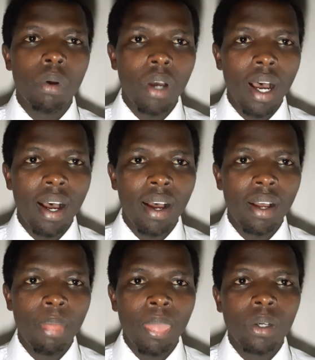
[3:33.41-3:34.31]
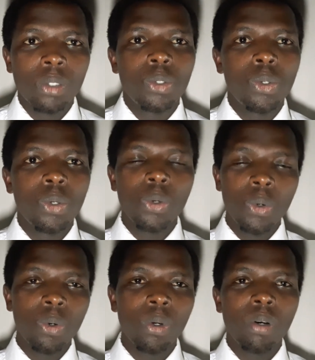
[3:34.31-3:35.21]
to
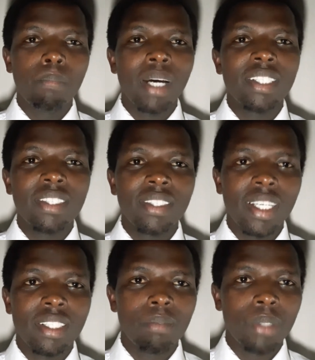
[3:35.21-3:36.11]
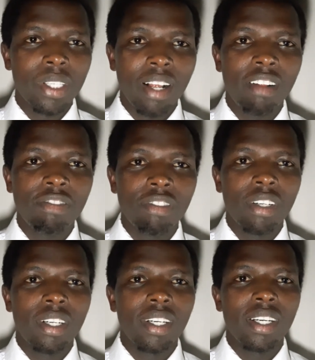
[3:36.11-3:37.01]
you by Jesus himself,
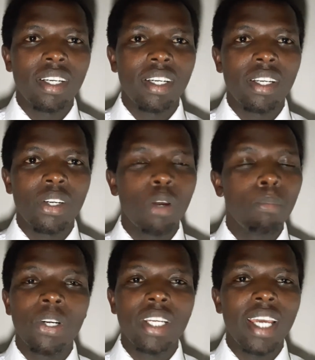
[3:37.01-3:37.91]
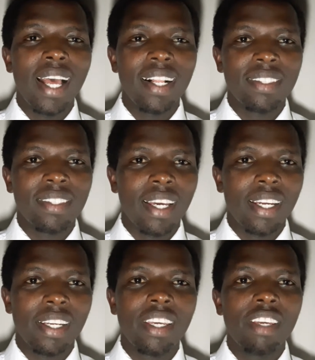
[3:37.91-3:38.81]
nobody else
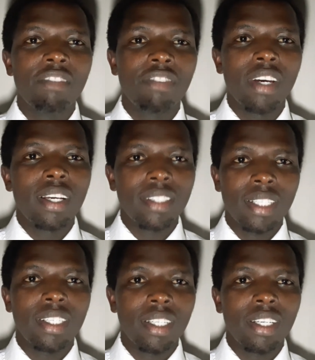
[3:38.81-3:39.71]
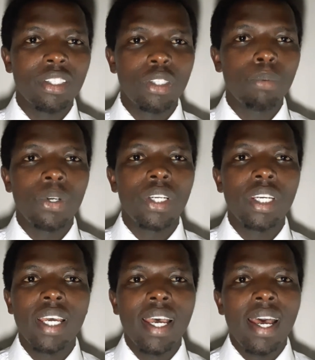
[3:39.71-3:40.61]
can give such a testimony.
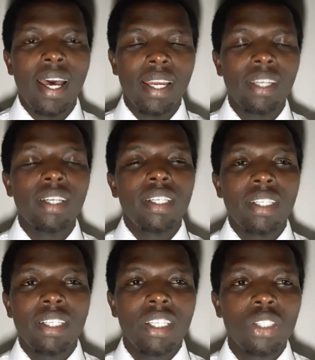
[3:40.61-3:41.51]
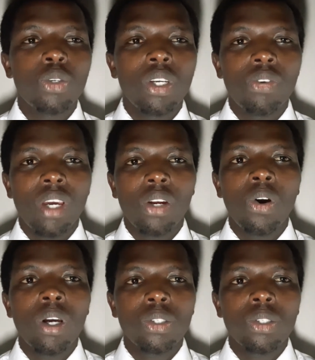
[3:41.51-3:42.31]
And in this week, we are going to